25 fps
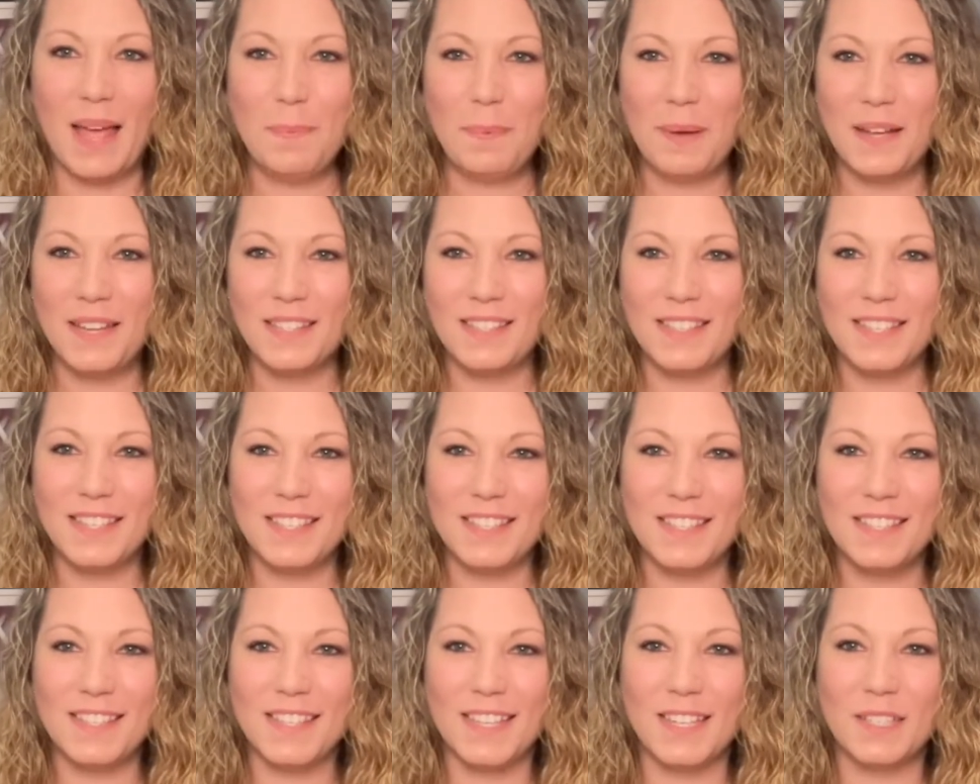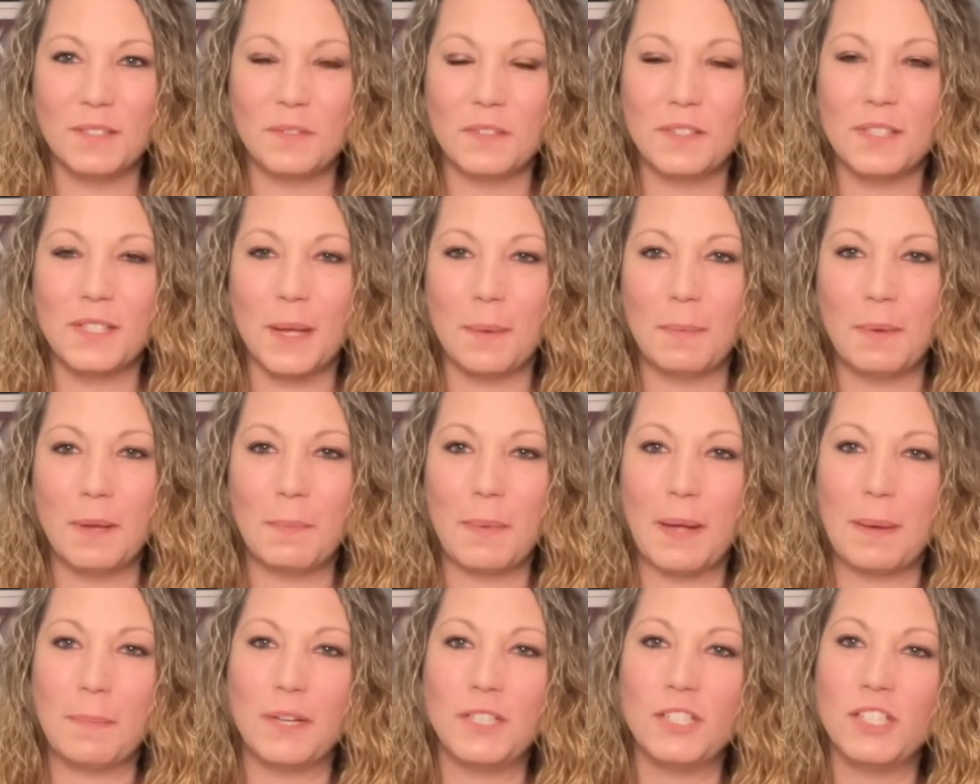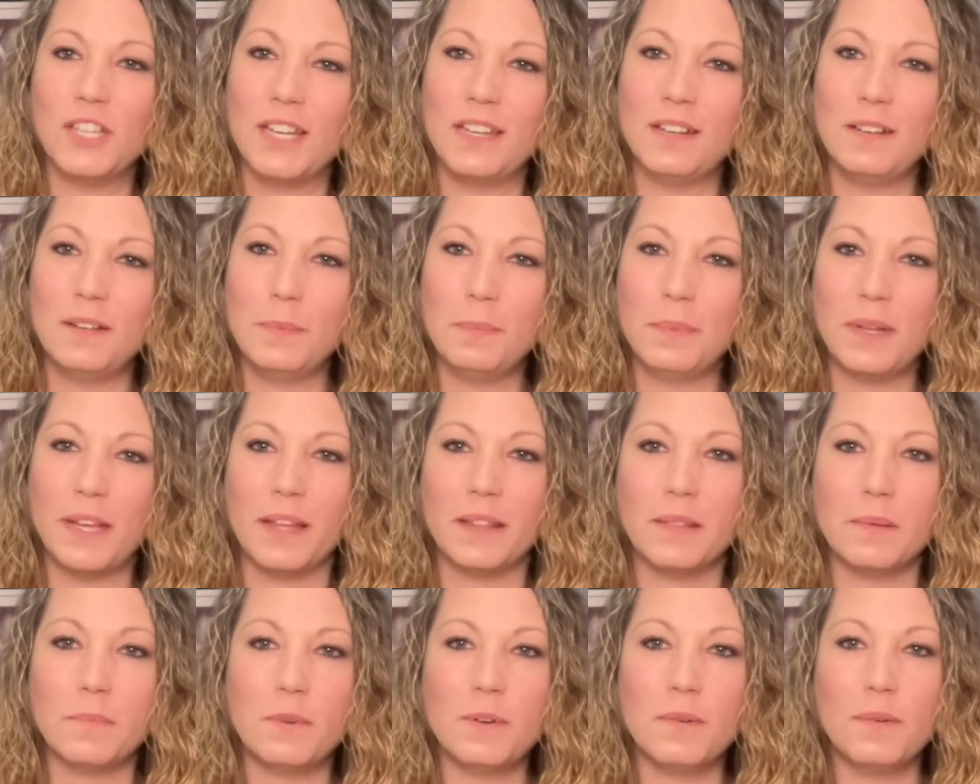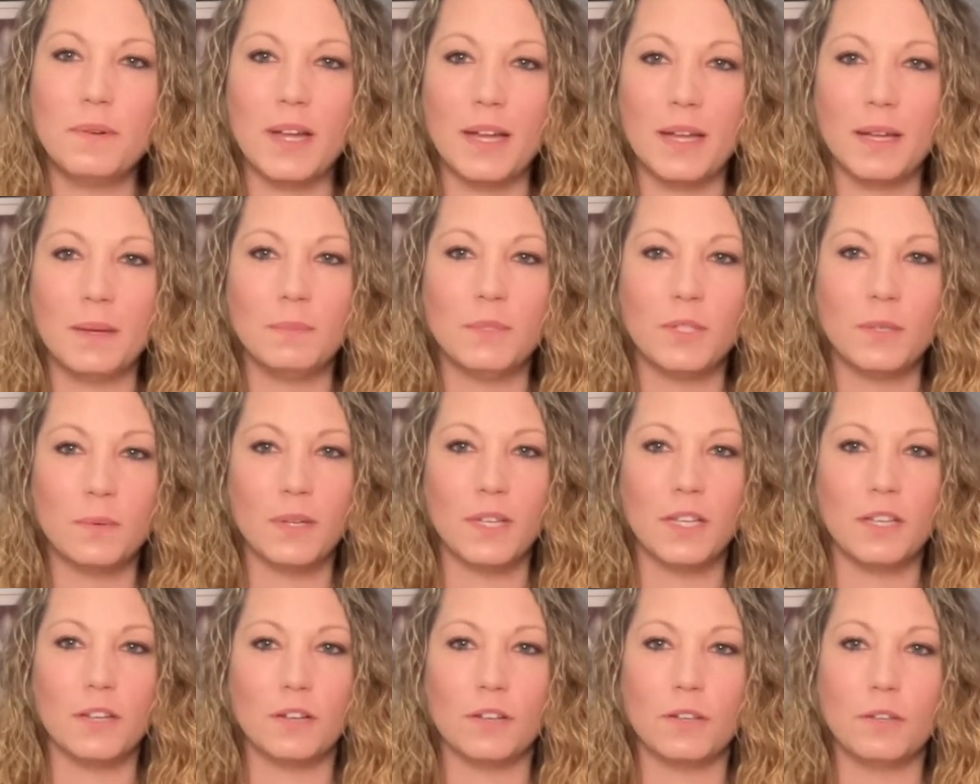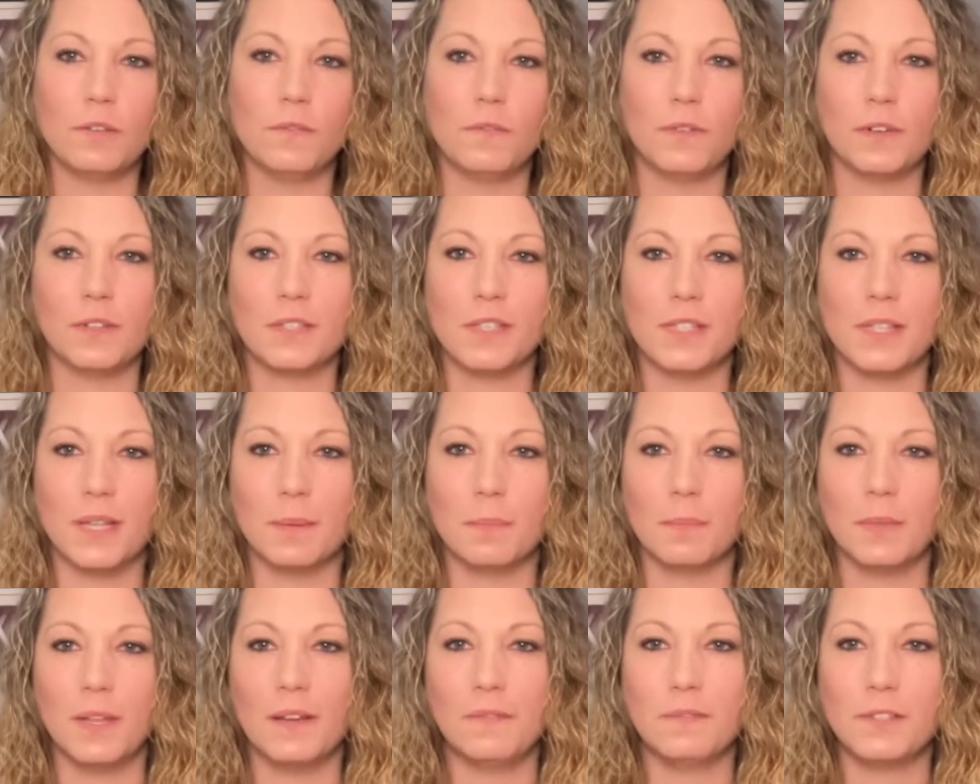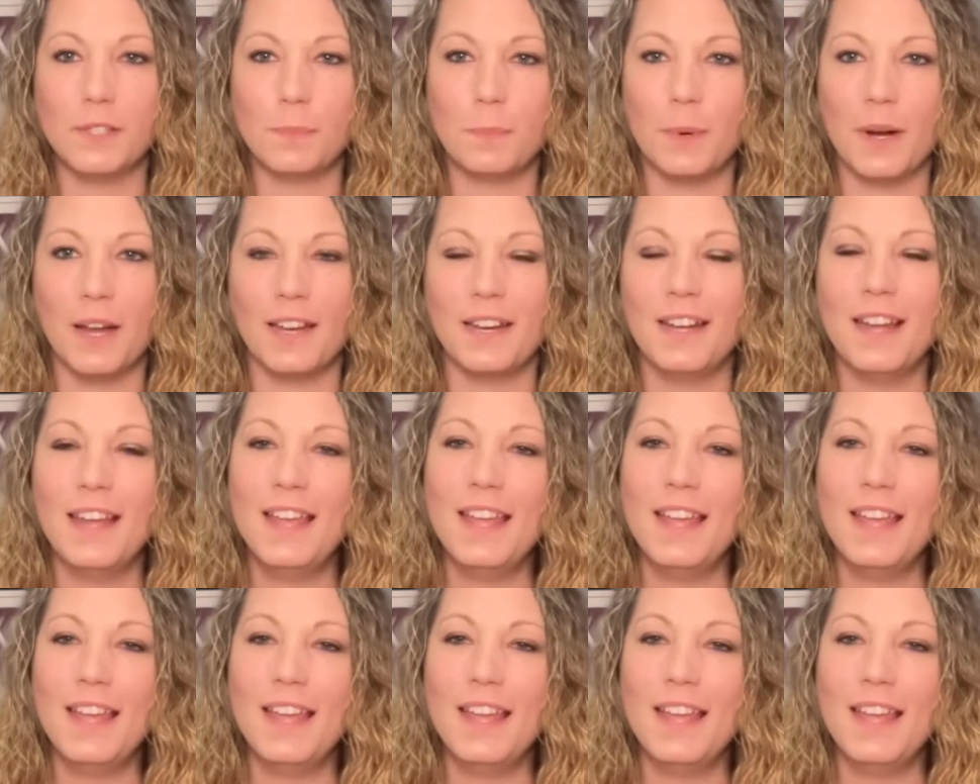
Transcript: Pisces, thanks for stopping by my channel, Beyond the Moon. I am doing your You vs. Them love spread.